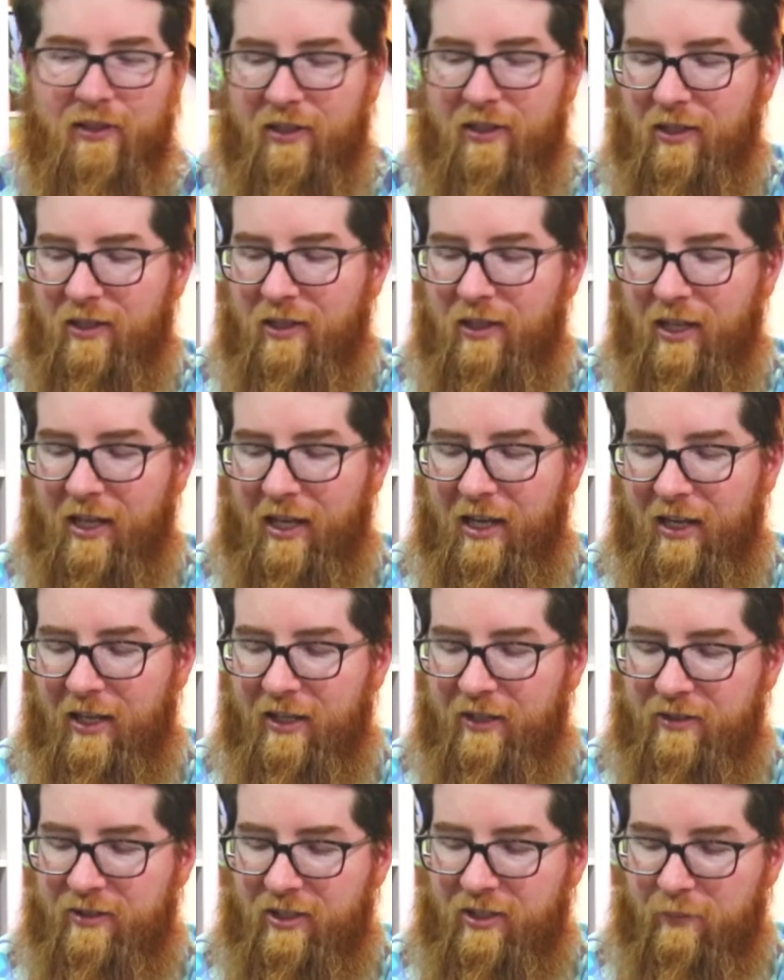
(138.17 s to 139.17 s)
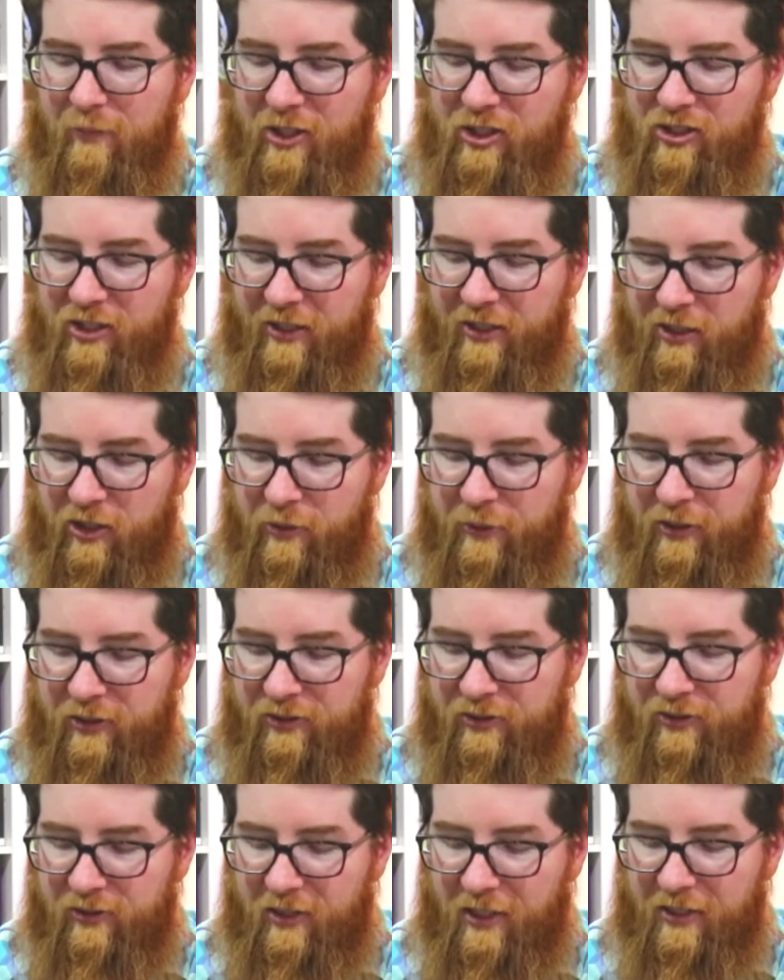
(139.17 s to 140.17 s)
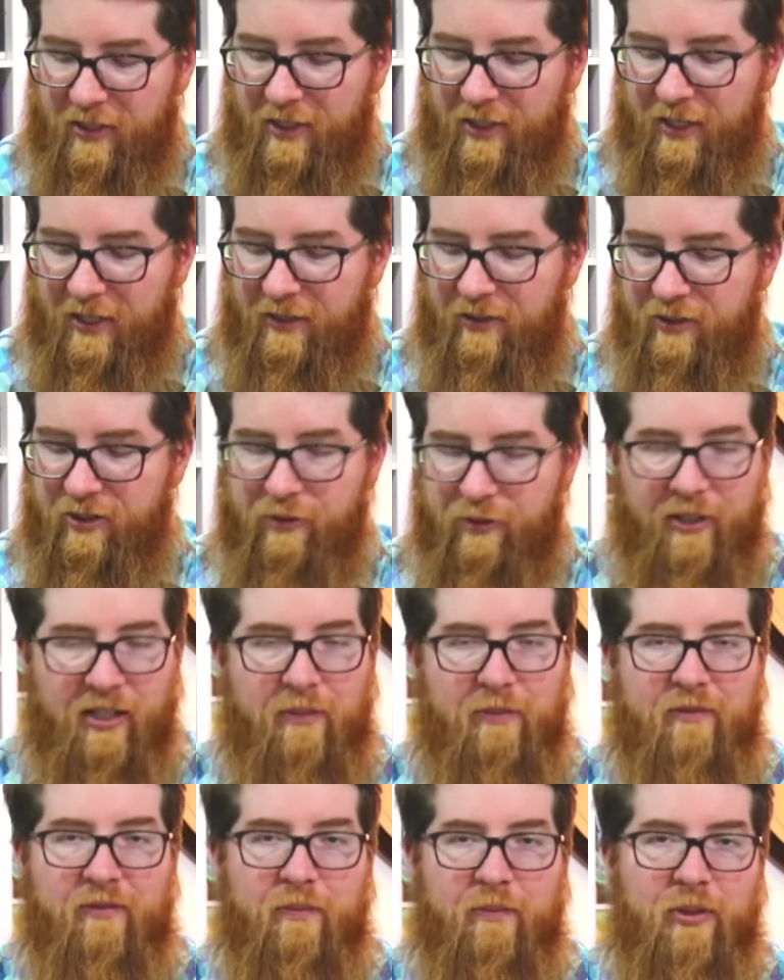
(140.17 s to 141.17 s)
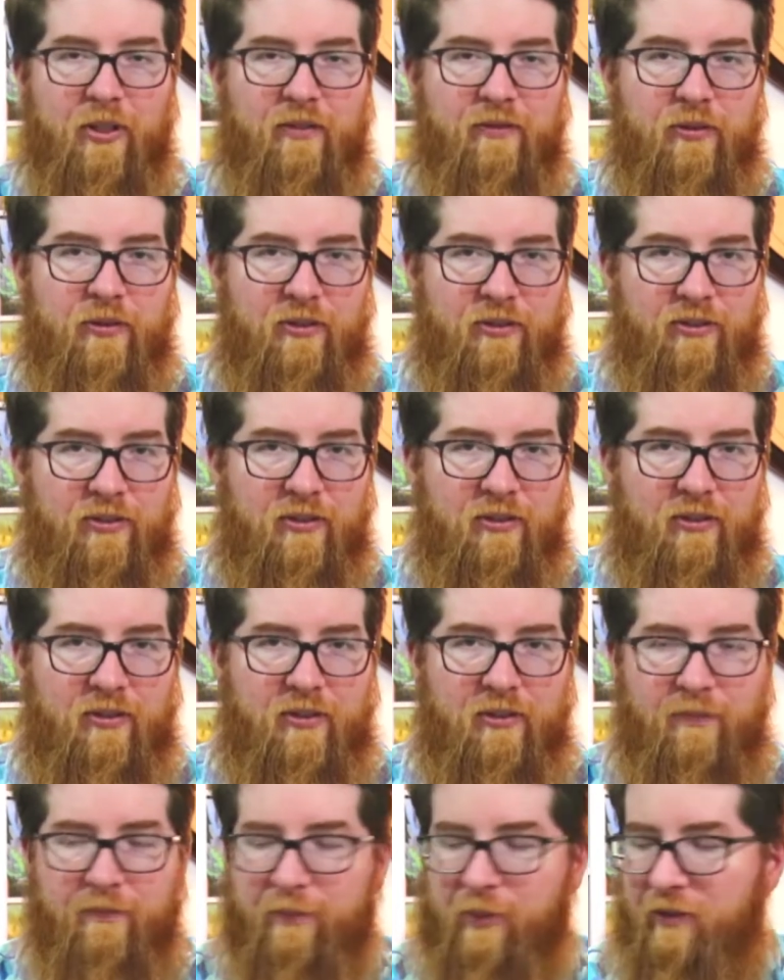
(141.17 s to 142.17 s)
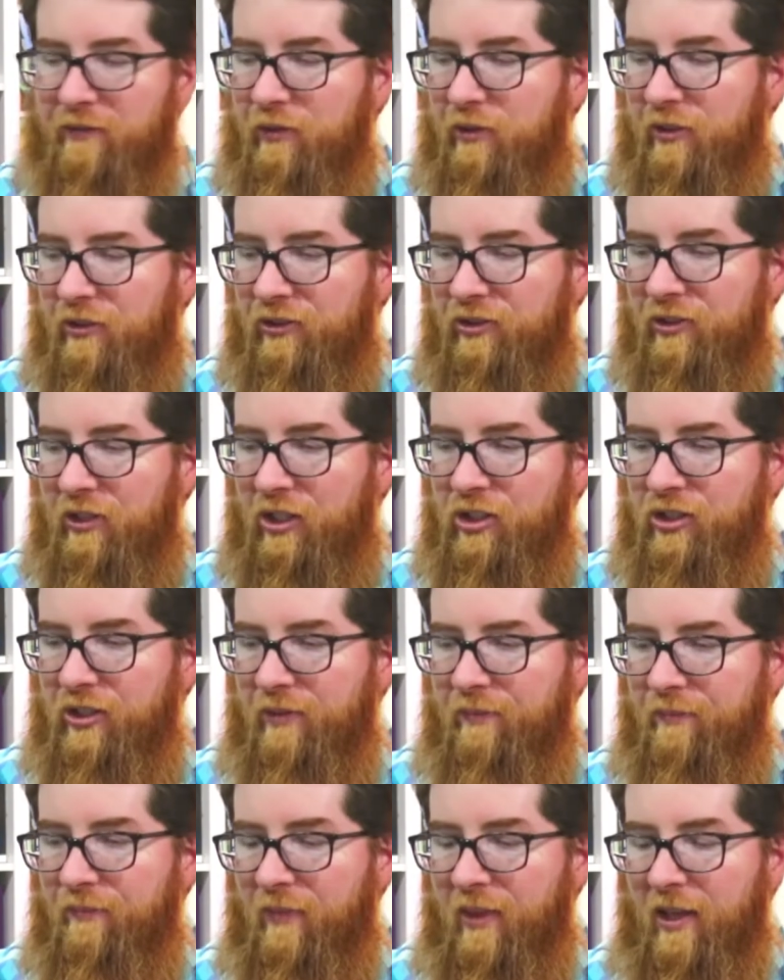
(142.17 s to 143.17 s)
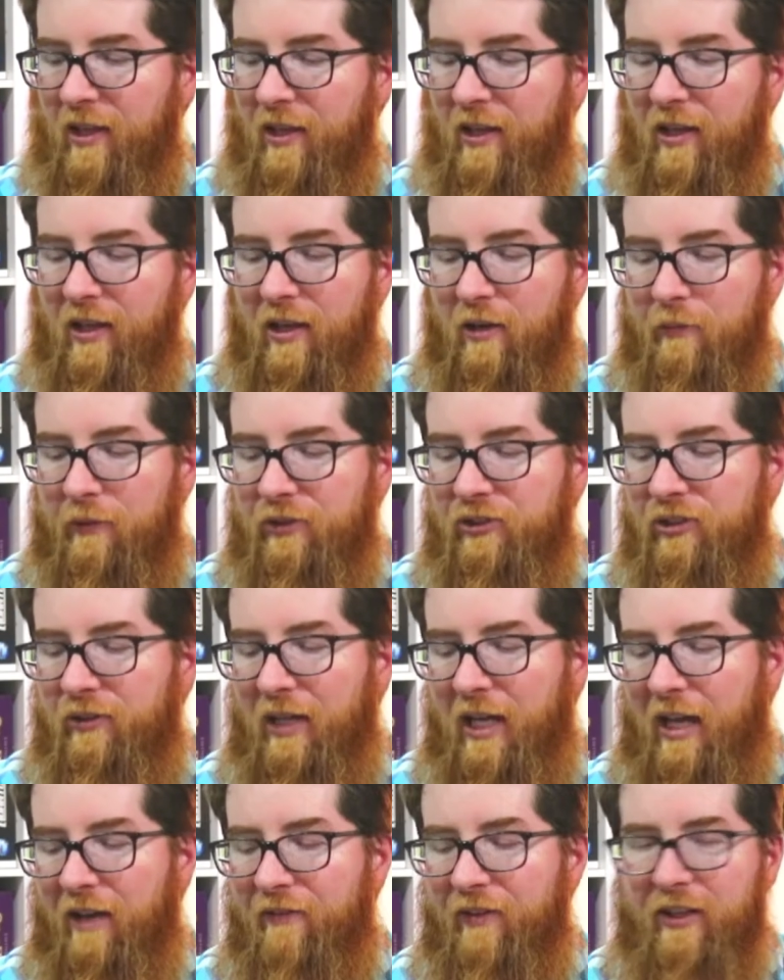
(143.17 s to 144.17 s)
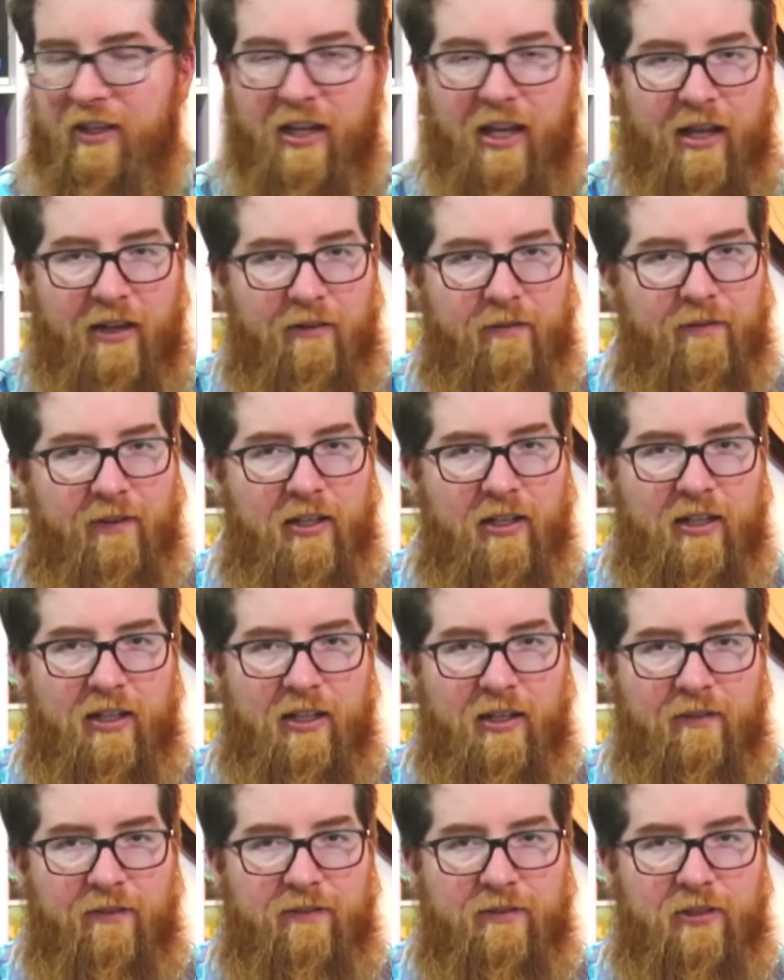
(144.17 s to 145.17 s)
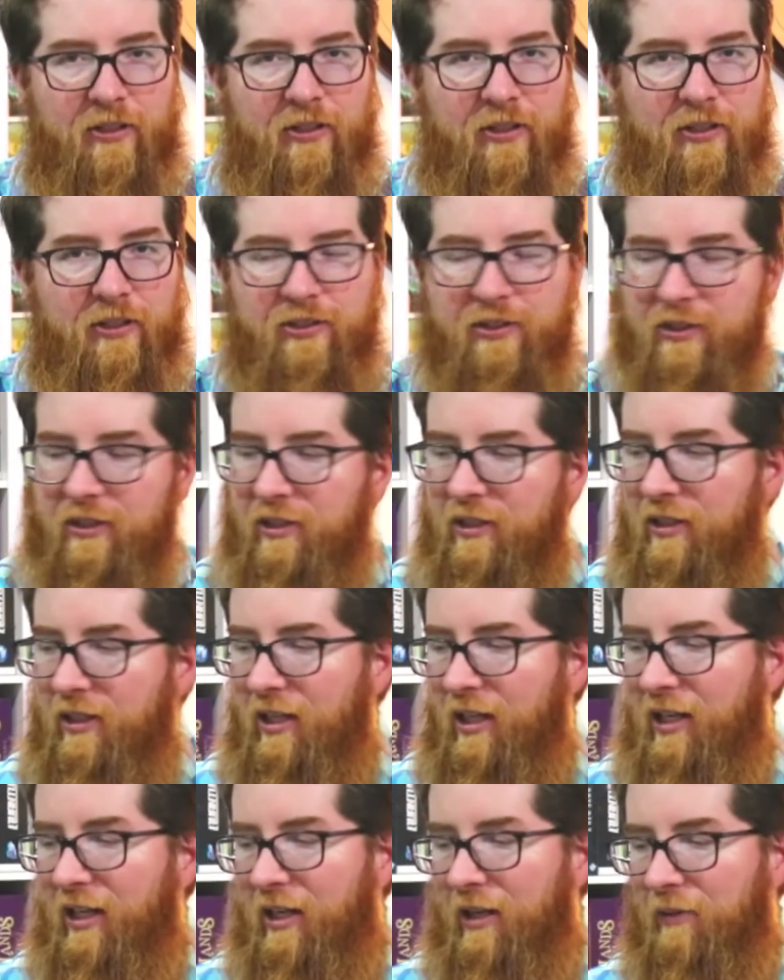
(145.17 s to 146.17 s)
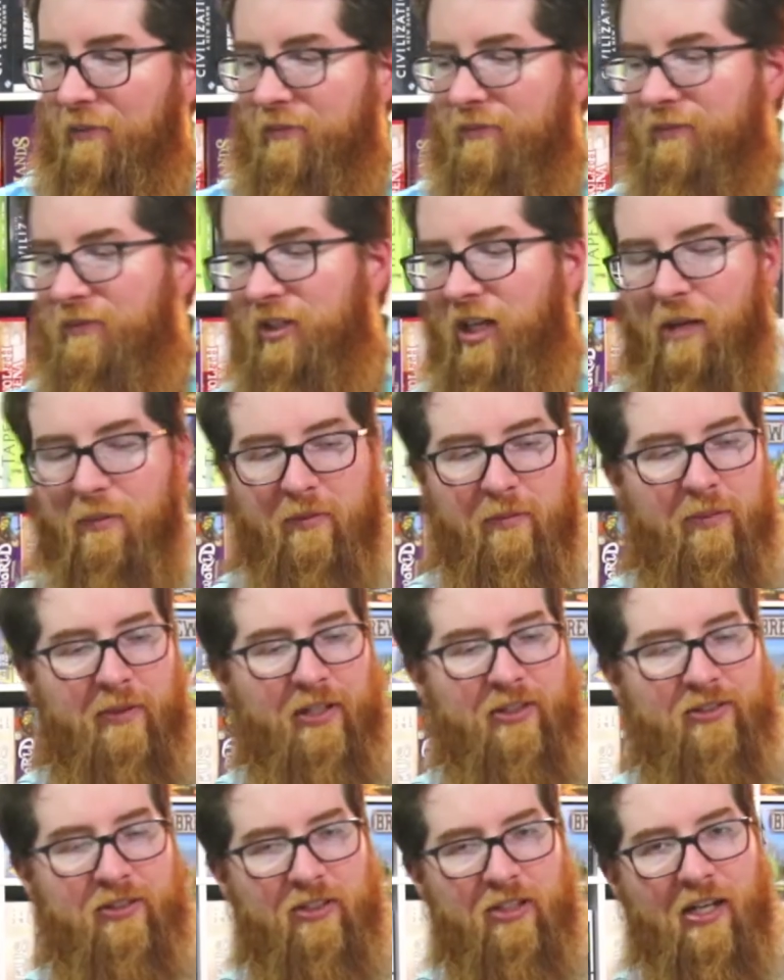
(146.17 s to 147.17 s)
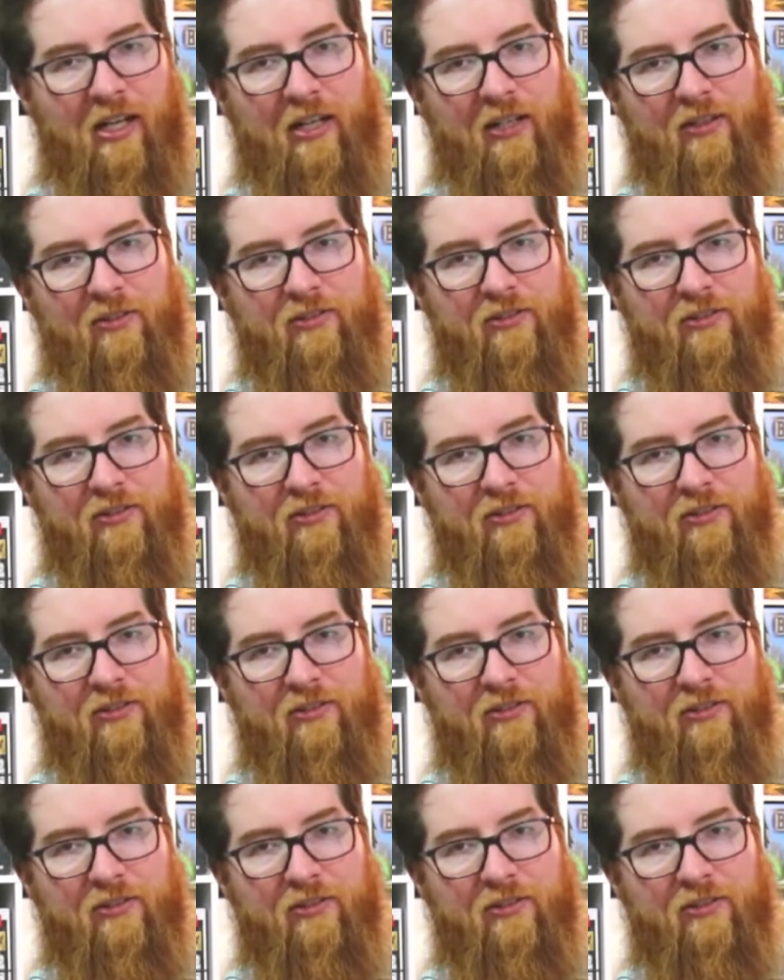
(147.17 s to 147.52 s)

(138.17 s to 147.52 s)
And much like a quilt, at the end, you end up with a beautiful construction, while still having a fairly cutthroat time of placing tiles,